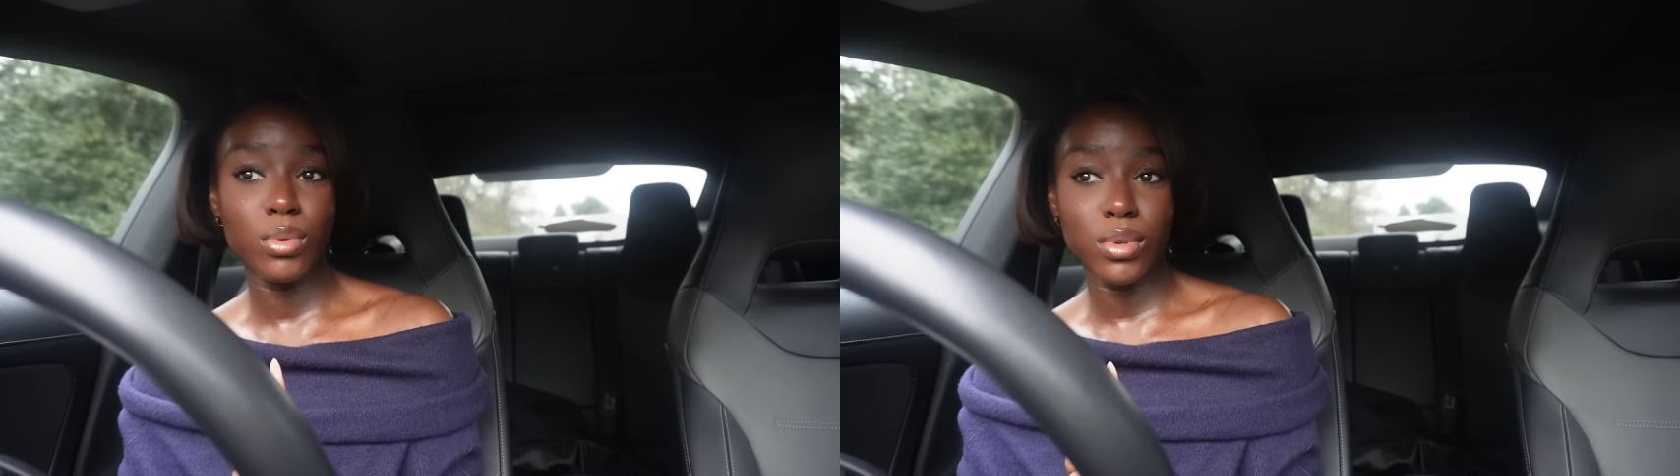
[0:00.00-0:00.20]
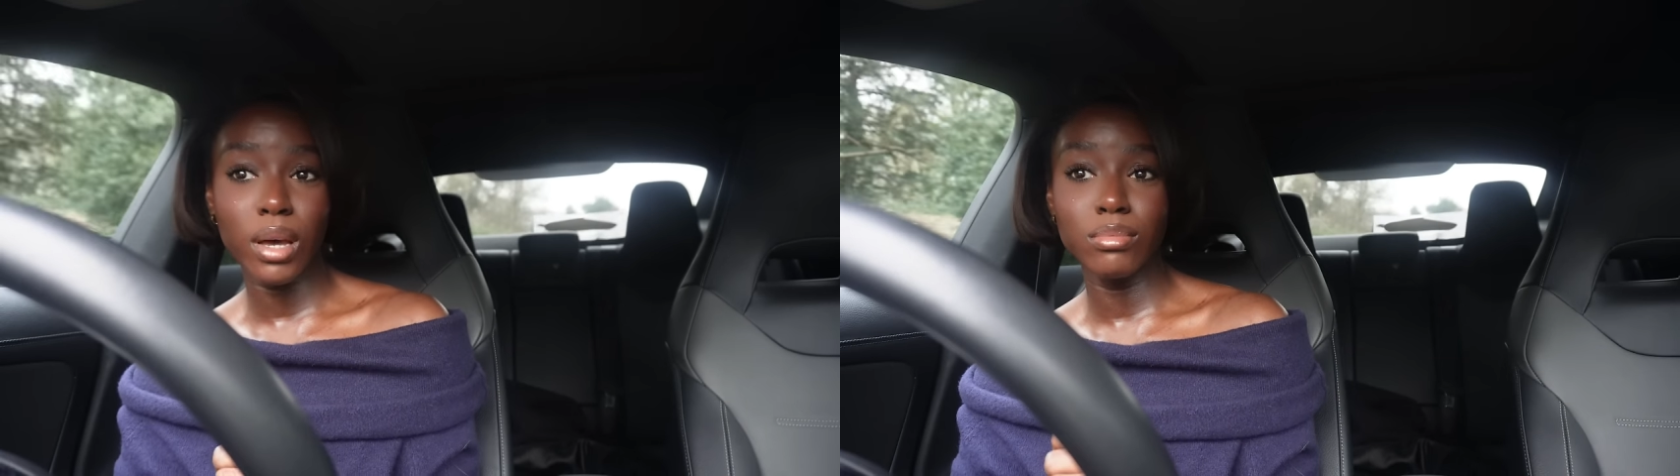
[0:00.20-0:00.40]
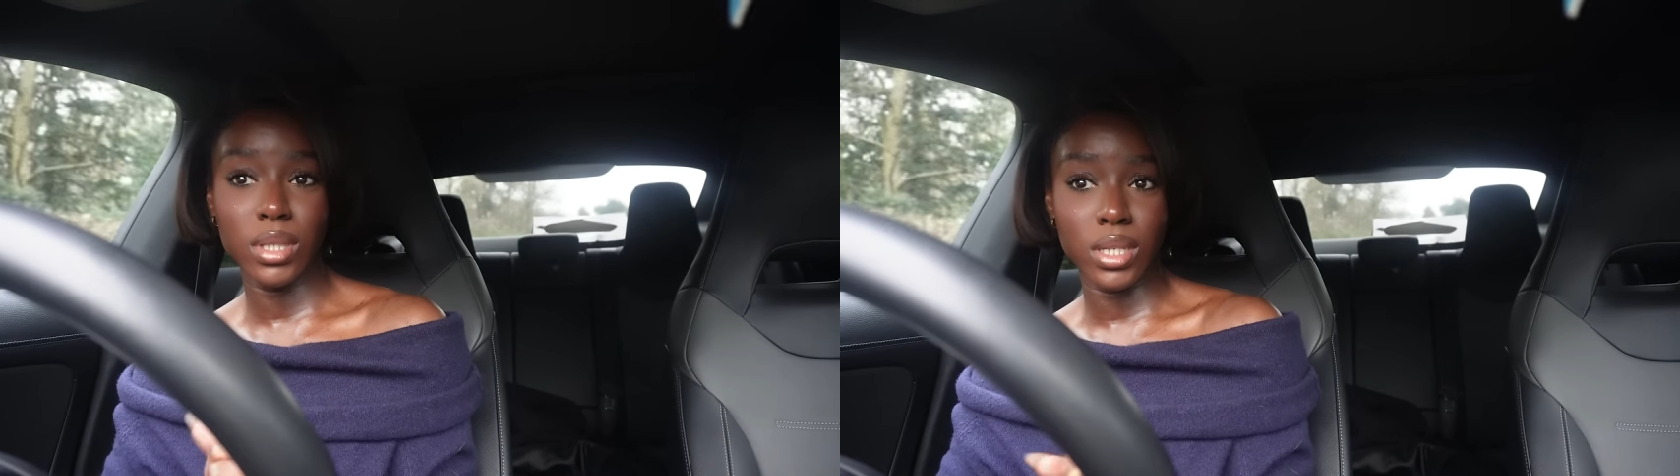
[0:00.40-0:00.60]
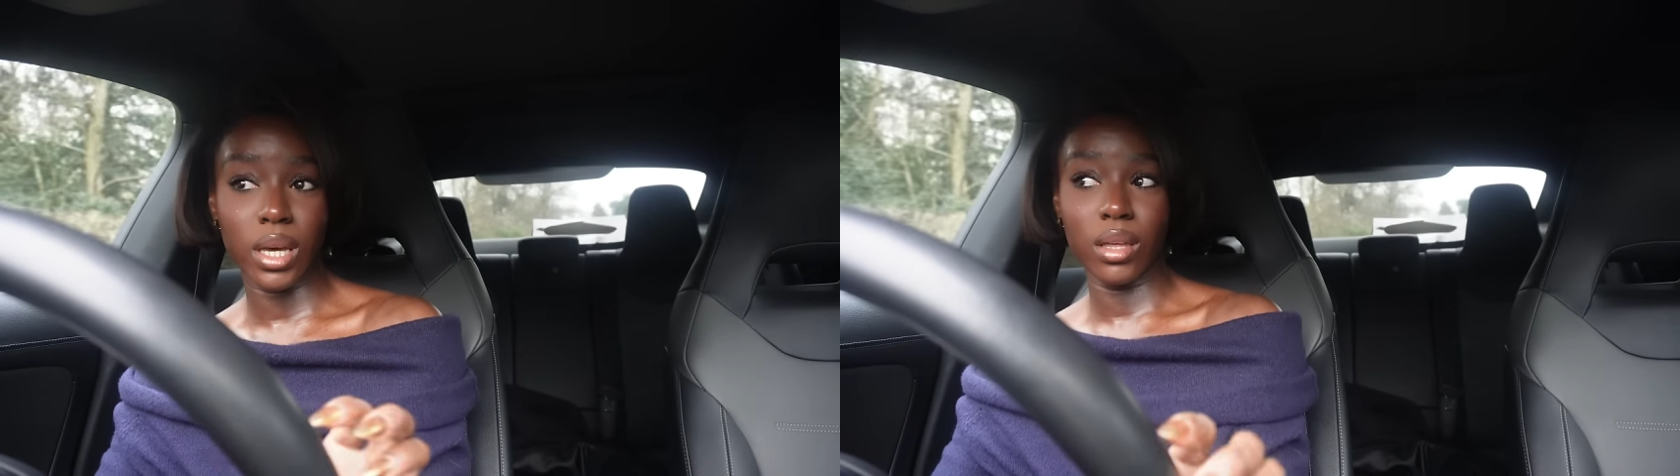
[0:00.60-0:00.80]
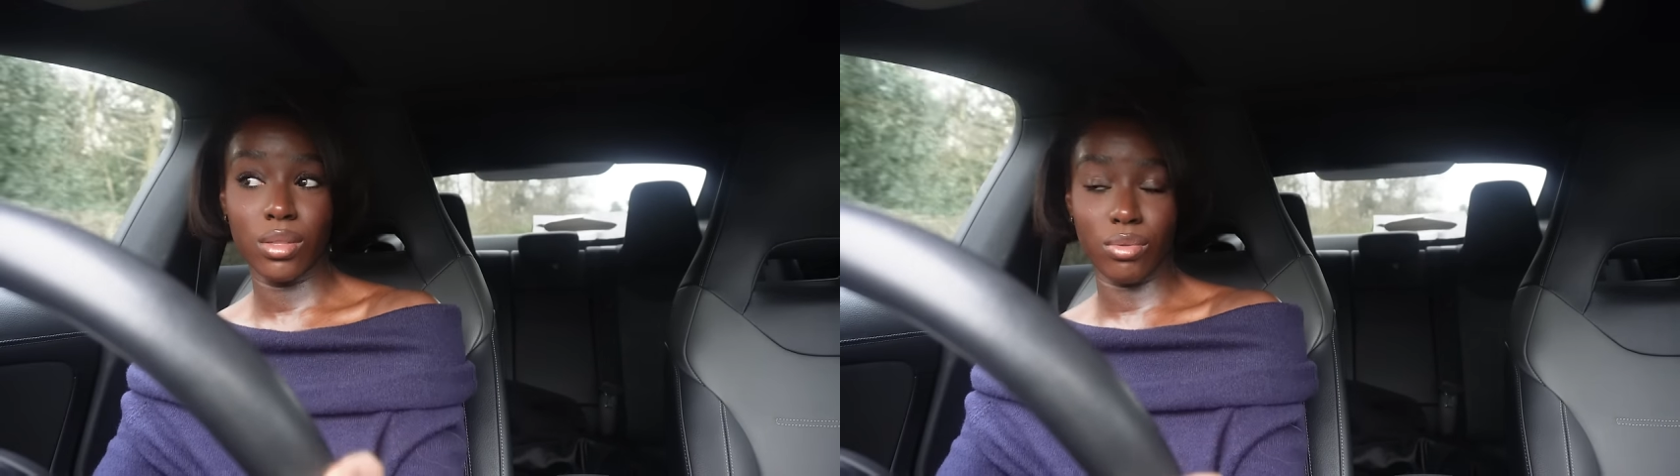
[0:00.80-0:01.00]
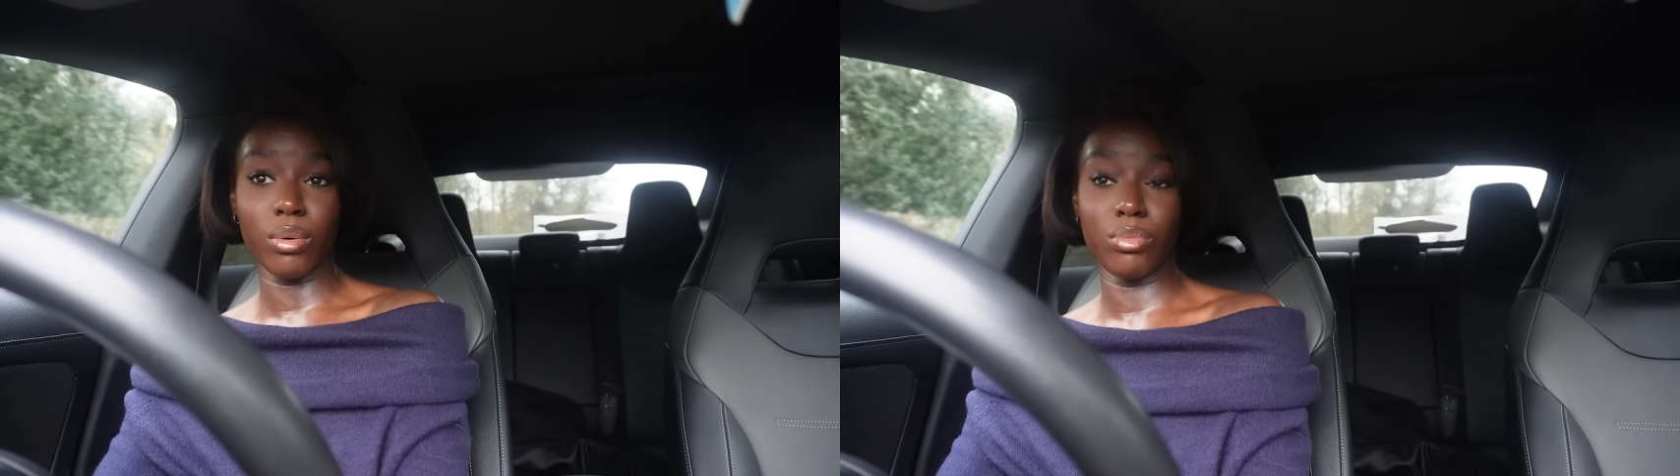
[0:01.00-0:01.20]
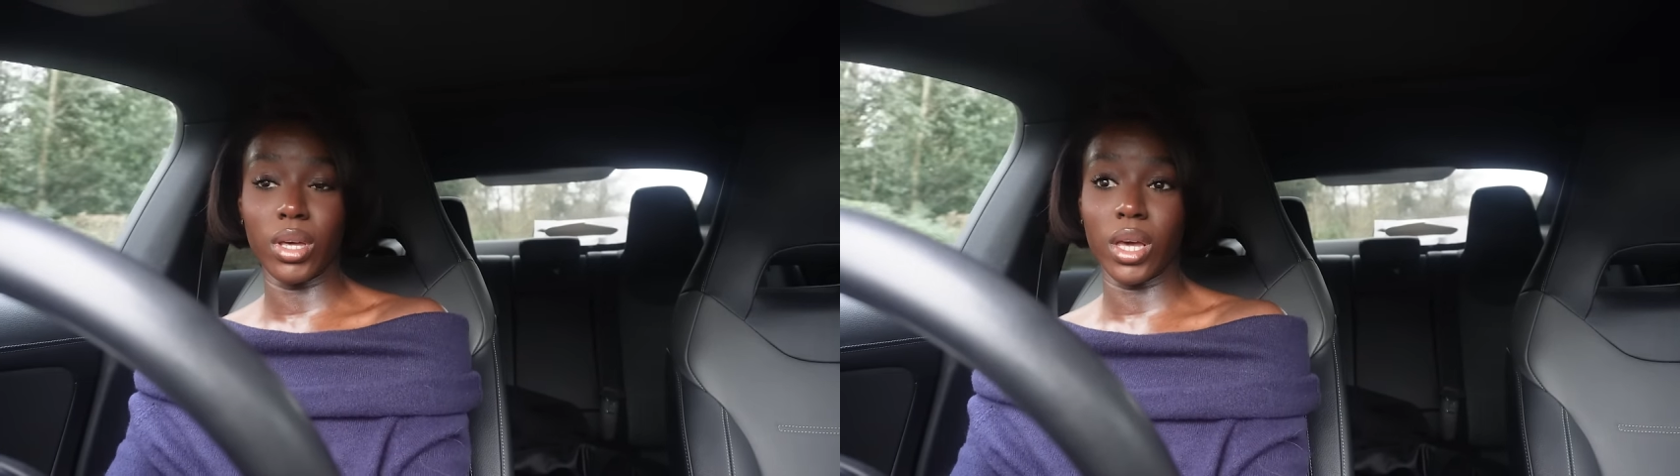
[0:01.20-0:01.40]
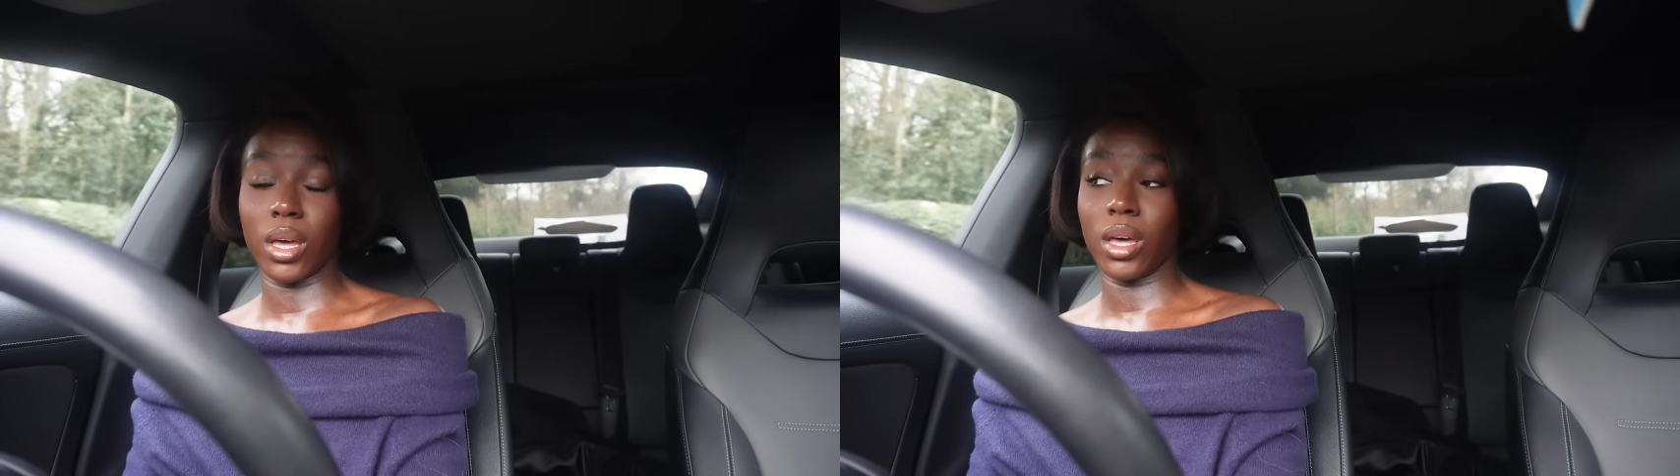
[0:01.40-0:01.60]
times a day throughout the
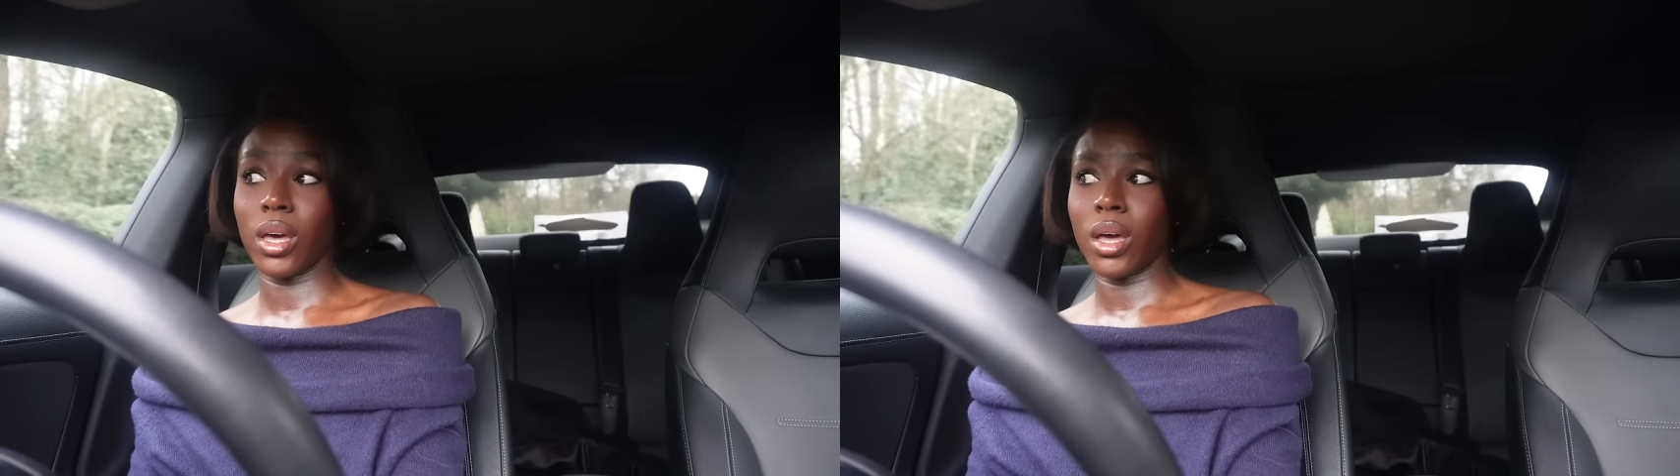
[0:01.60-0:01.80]
year.